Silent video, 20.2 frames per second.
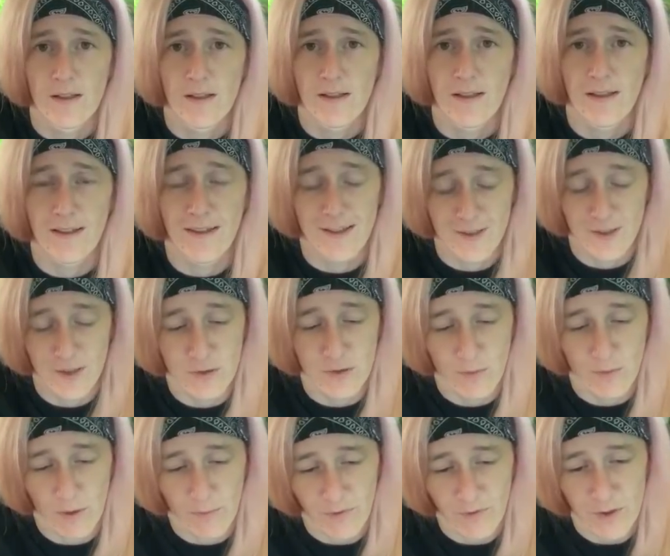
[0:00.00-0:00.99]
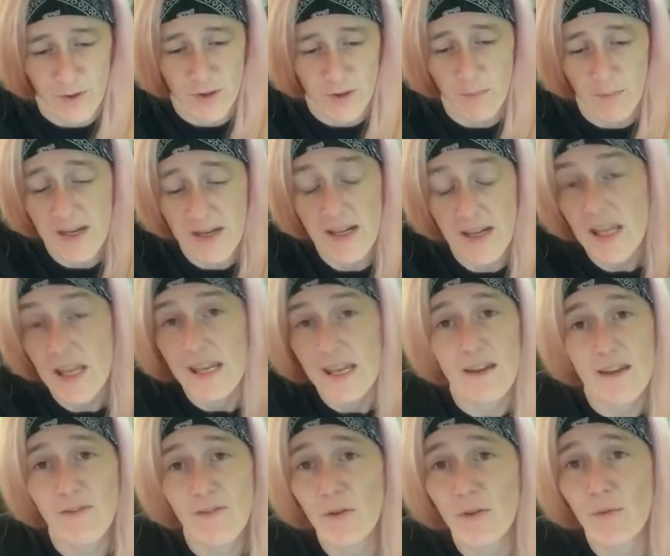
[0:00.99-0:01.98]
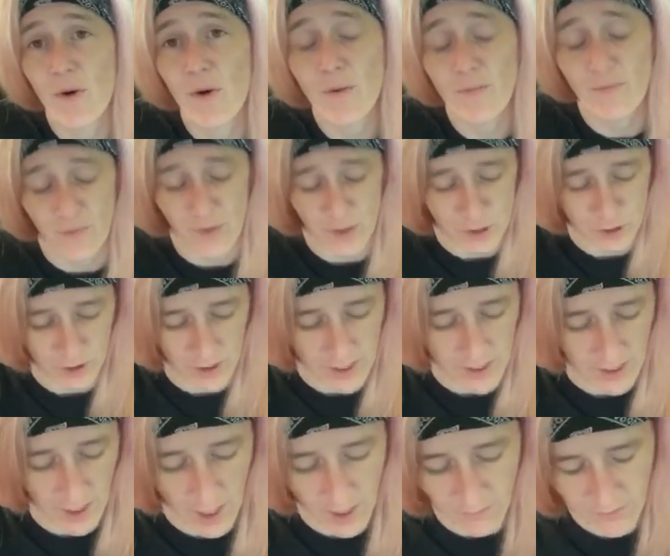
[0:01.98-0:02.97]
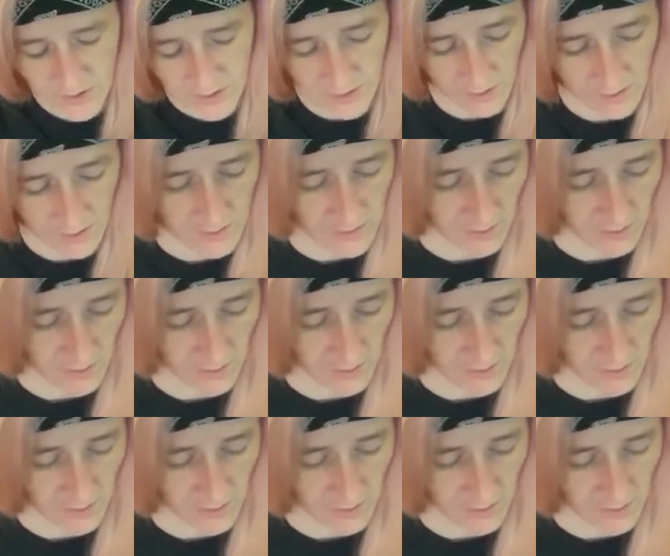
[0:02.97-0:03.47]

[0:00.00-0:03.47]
unless it's ropefish. I mean, even ropefish, like, I'm still